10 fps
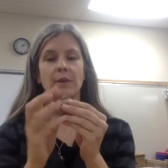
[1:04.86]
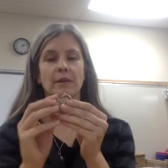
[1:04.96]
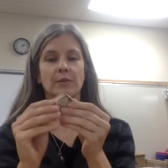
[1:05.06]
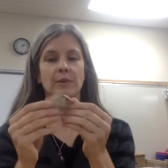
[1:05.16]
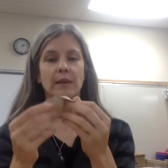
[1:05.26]

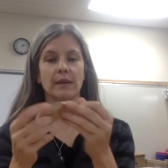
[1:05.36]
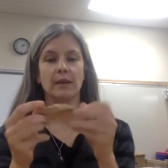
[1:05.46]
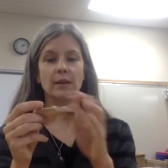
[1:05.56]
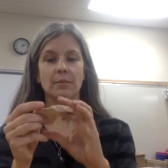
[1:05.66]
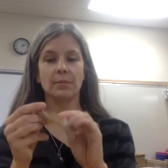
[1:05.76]
because we can
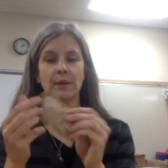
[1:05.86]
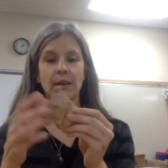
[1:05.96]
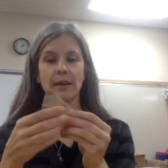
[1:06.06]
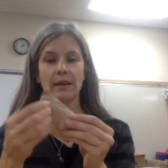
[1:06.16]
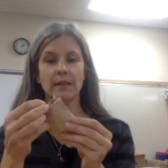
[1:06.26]
crumple
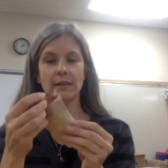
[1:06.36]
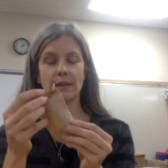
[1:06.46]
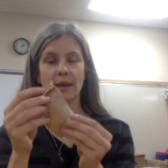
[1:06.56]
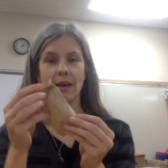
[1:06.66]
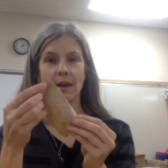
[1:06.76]
it
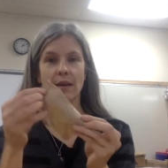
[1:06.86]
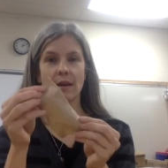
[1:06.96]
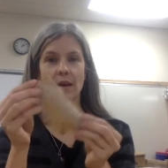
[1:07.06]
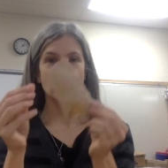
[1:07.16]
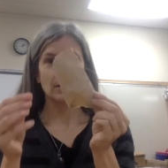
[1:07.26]
and
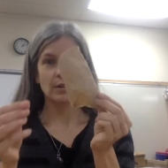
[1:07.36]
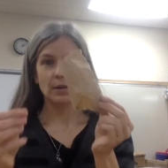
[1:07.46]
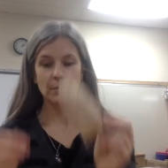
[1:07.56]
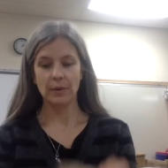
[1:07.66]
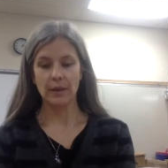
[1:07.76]

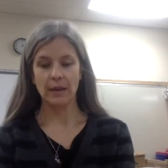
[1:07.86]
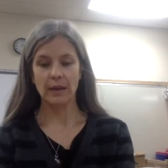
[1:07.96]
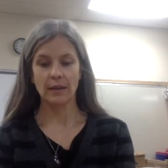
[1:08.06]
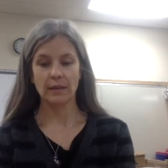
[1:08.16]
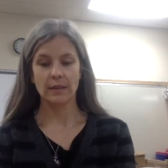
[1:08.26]
uncrumple
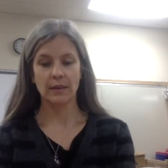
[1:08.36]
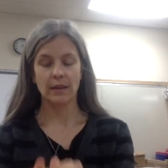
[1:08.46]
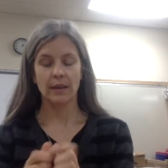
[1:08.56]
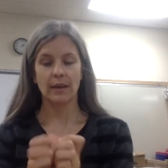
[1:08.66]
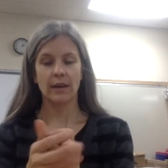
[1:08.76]
it,
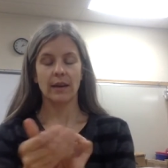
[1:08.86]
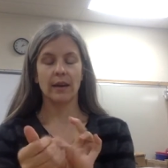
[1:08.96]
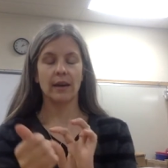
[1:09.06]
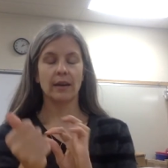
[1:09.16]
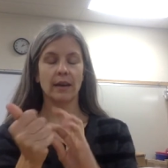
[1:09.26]

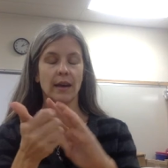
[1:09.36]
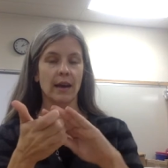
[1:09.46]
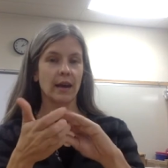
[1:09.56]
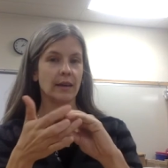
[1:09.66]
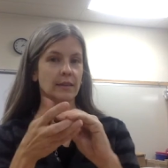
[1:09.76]
and it
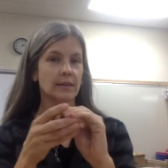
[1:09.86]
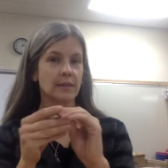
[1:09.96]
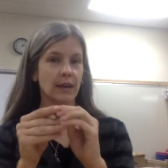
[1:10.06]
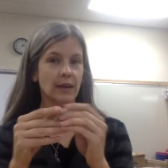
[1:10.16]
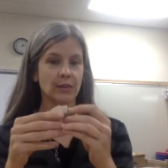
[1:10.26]
adds
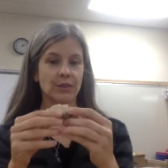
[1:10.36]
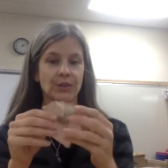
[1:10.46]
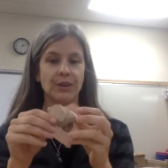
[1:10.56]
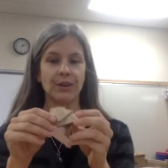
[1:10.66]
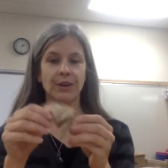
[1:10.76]

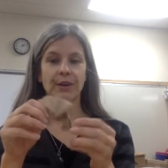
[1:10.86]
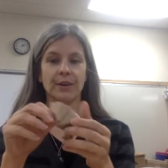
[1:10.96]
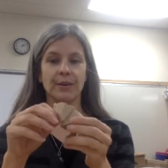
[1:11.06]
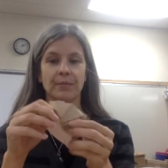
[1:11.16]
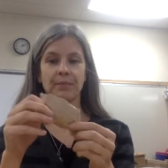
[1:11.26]
texture
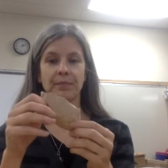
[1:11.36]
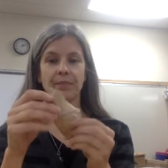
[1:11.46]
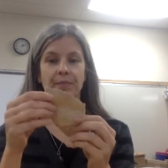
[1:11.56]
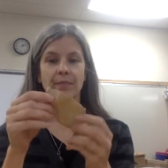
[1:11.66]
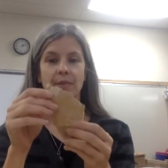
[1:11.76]

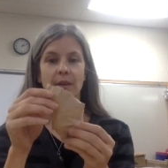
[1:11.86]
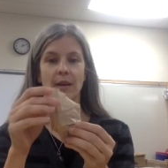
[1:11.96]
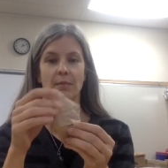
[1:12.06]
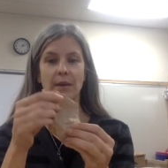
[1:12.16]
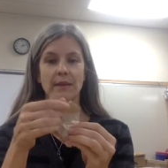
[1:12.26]

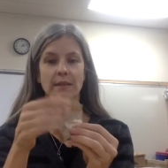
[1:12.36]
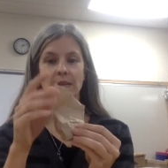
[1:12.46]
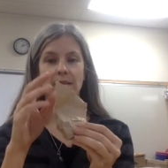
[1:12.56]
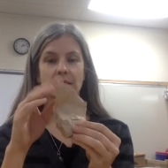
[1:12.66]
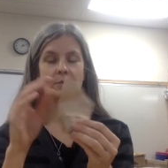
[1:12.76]
and makes it
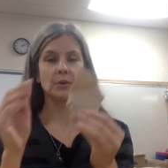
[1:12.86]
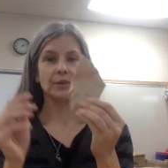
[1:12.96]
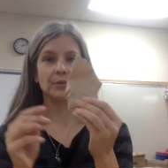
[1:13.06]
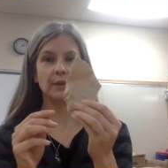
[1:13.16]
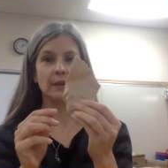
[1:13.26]
a little more
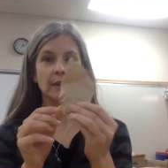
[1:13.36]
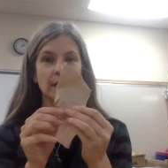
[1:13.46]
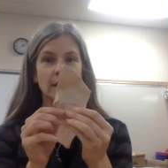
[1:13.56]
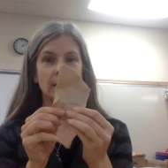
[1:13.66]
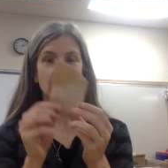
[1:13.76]

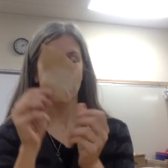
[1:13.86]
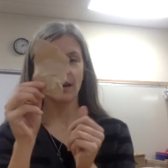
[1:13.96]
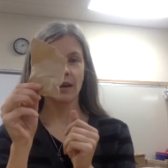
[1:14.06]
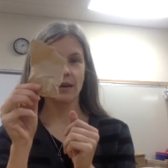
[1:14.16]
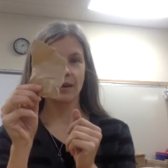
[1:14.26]
3D,
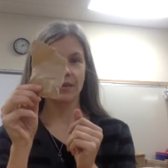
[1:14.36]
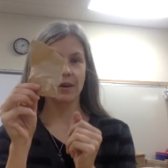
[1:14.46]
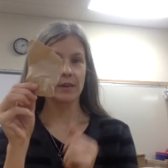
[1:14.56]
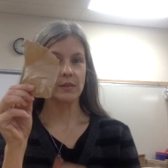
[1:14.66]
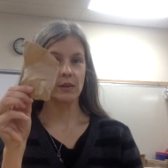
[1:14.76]
and I
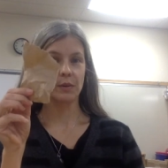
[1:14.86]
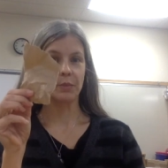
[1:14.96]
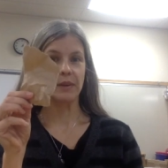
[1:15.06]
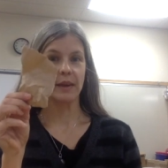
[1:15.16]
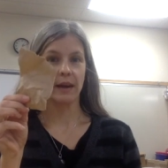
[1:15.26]
thought this could
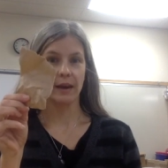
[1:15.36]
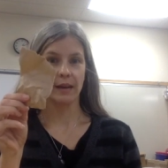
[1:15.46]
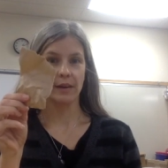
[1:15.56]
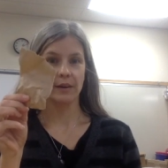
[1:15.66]
be the hair.